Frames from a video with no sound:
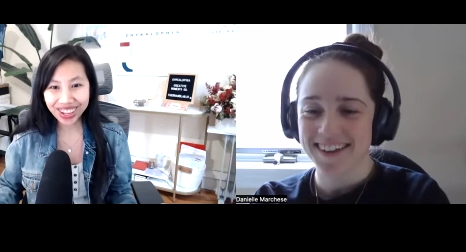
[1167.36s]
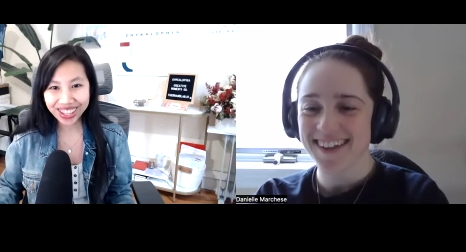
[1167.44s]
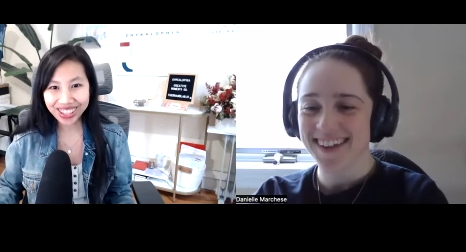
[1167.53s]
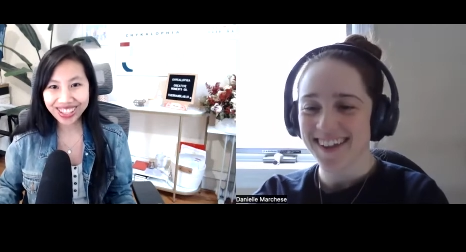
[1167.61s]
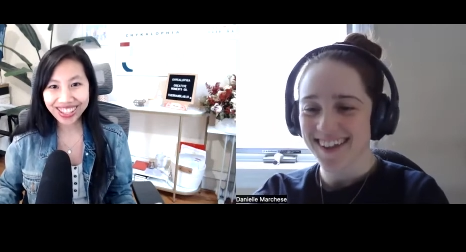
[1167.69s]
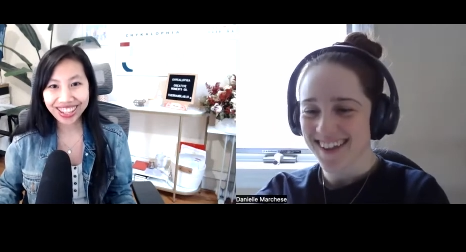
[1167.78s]

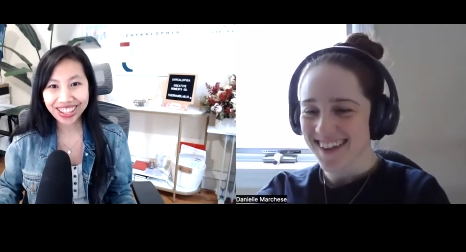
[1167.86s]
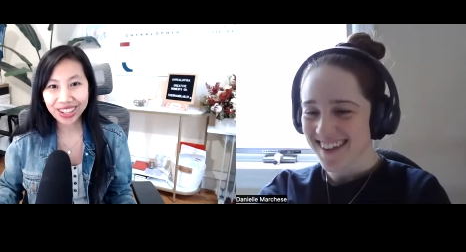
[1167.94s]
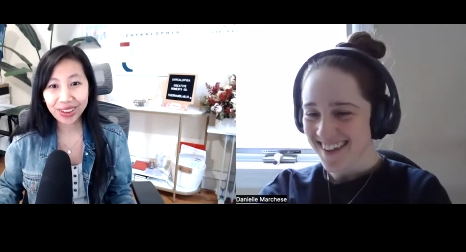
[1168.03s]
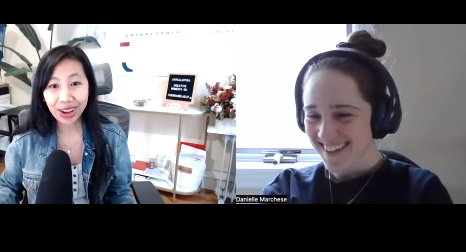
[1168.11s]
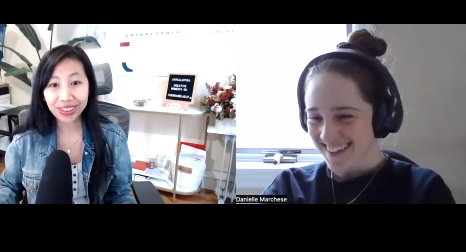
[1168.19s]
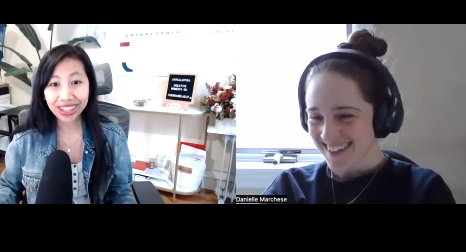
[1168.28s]
Speaker 1: understanding the
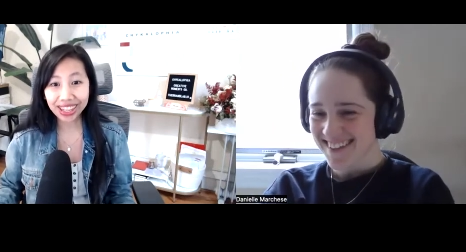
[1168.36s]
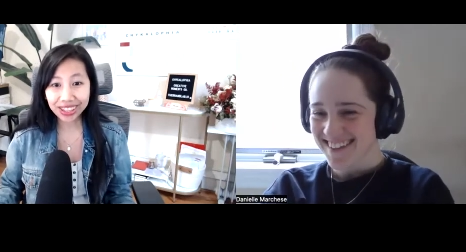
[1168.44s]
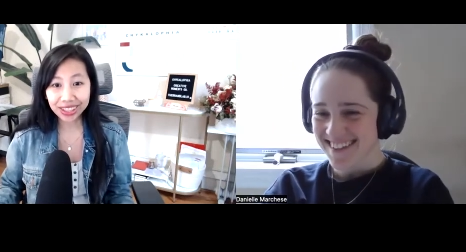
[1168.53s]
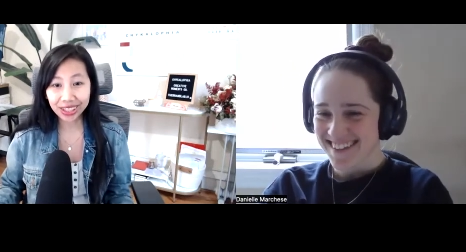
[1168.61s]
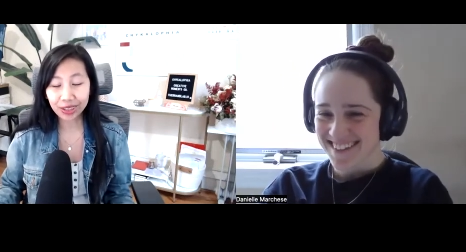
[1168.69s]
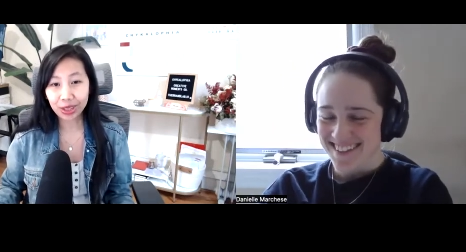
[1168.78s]

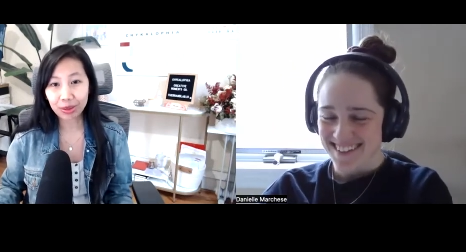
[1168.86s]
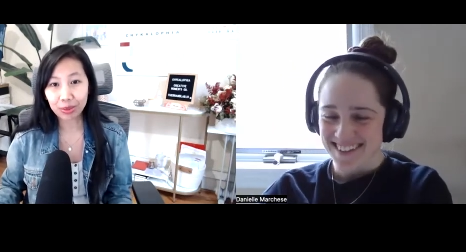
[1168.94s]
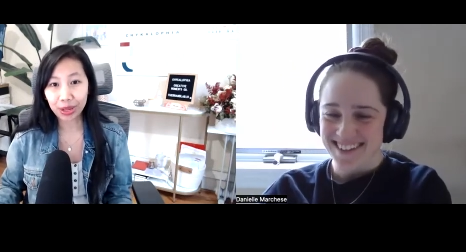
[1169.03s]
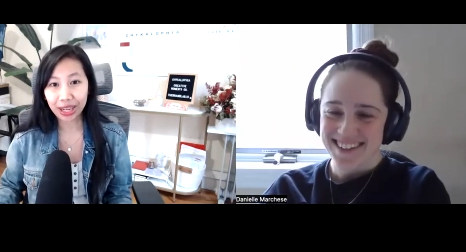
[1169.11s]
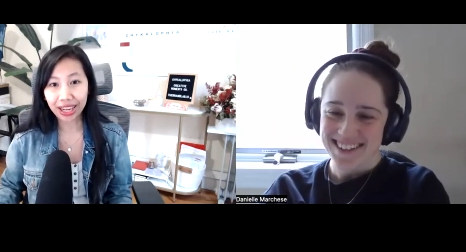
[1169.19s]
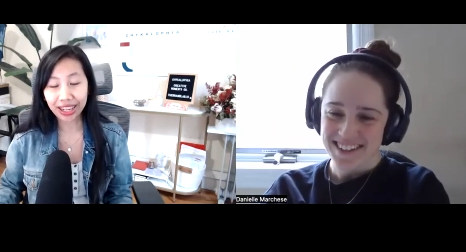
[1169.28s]
foundation of the
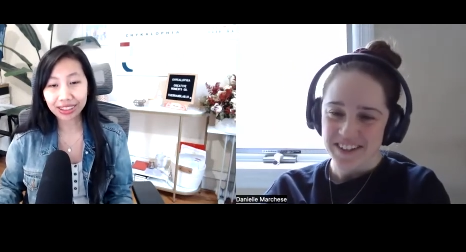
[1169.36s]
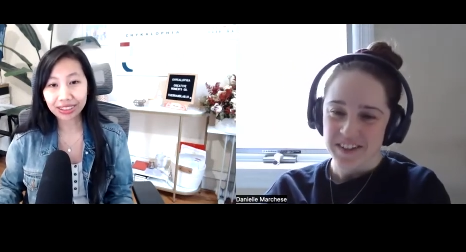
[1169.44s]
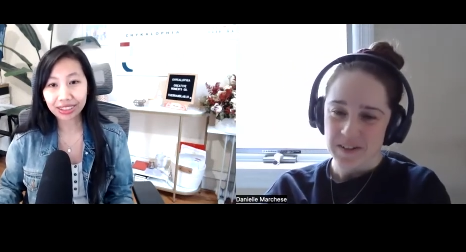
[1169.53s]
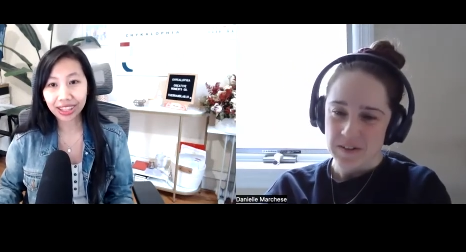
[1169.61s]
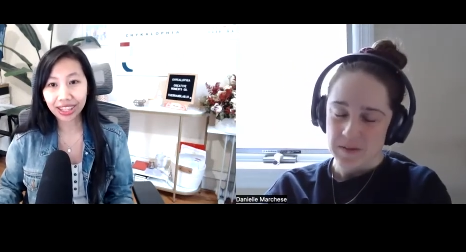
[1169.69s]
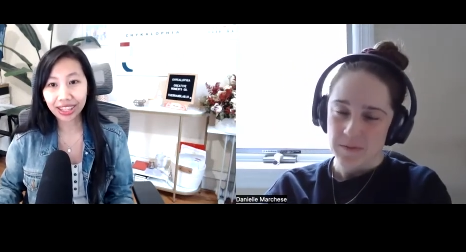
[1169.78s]
brand,
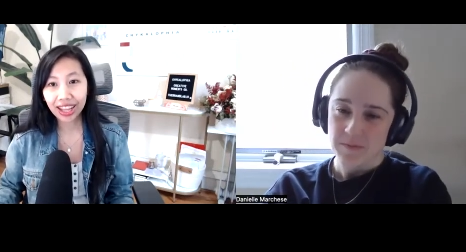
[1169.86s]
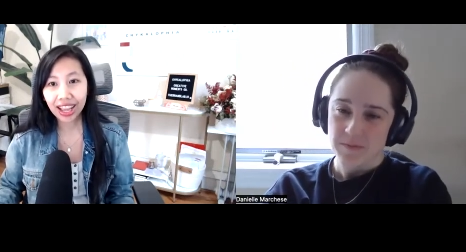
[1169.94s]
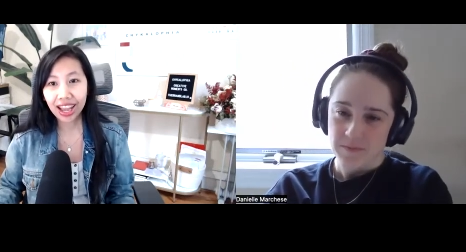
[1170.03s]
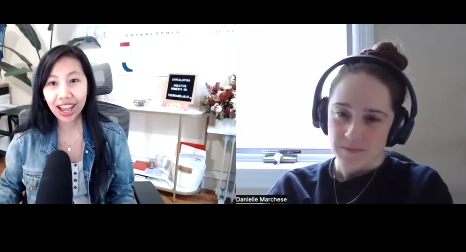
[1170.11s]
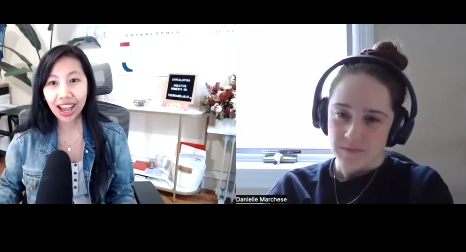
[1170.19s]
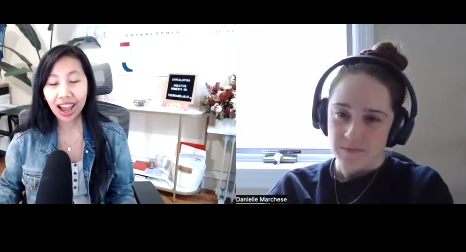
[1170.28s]
right?
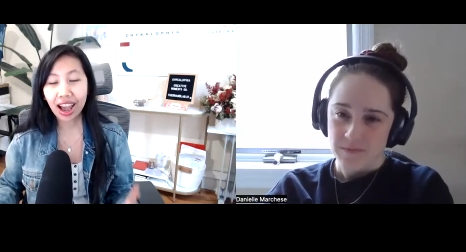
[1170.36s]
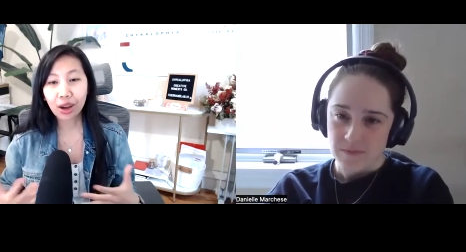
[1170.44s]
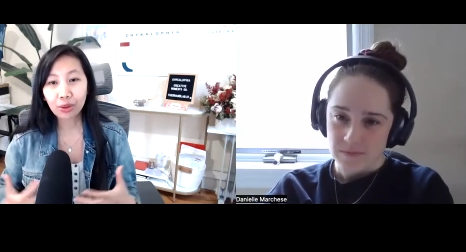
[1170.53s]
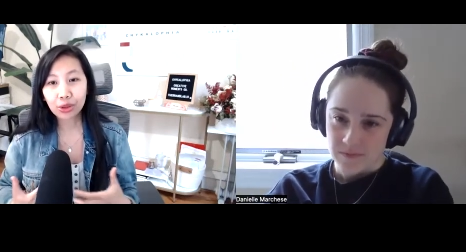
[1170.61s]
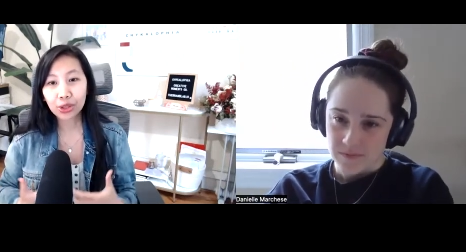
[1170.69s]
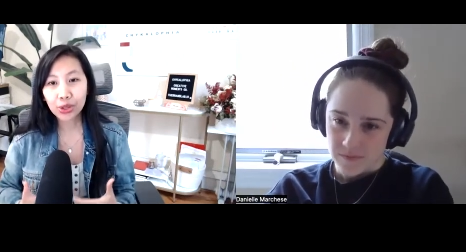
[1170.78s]
How
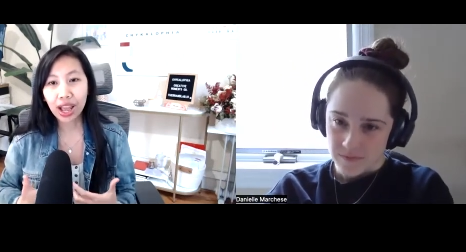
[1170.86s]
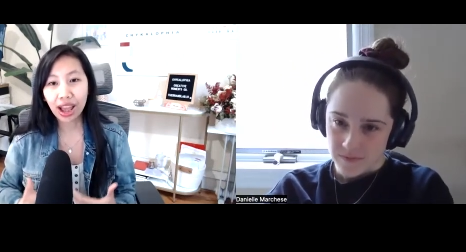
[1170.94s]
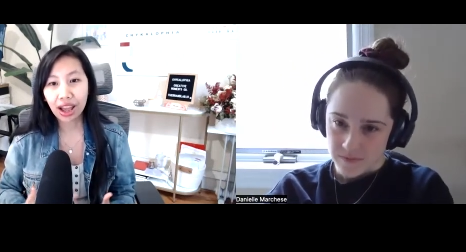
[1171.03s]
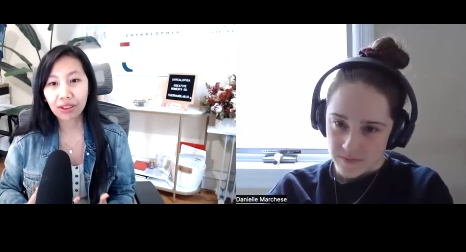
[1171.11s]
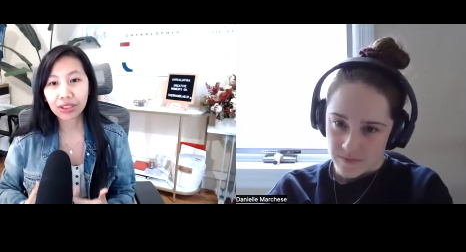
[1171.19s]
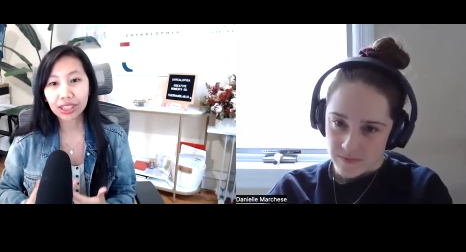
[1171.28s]
would you
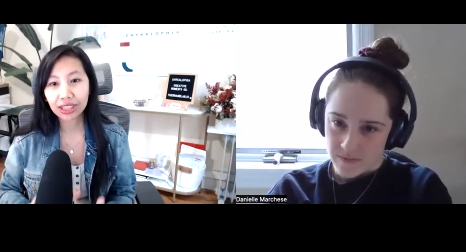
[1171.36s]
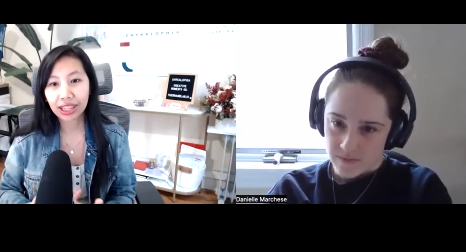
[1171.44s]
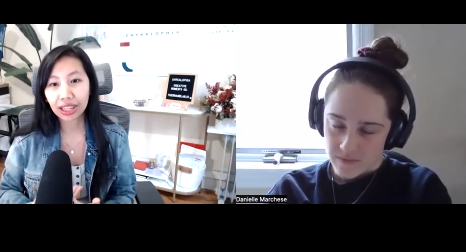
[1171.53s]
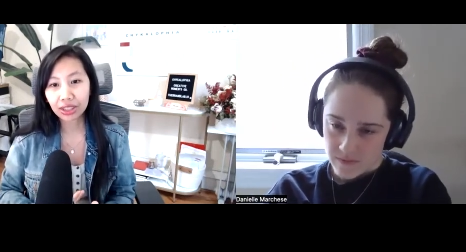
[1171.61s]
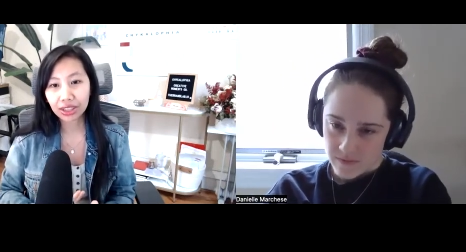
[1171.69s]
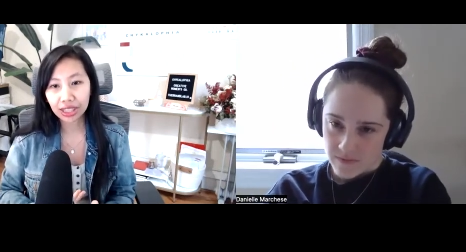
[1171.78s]
have the
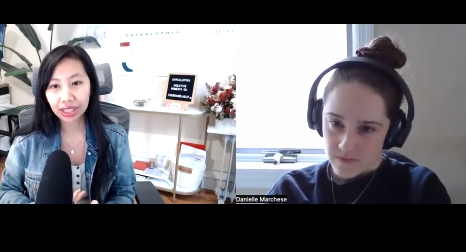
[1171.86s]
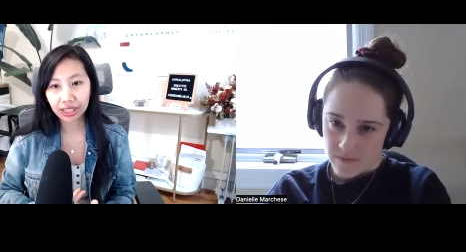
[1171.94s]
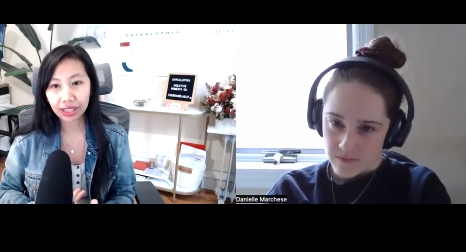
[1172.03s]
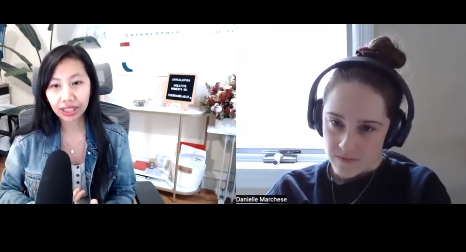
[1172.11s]
clarity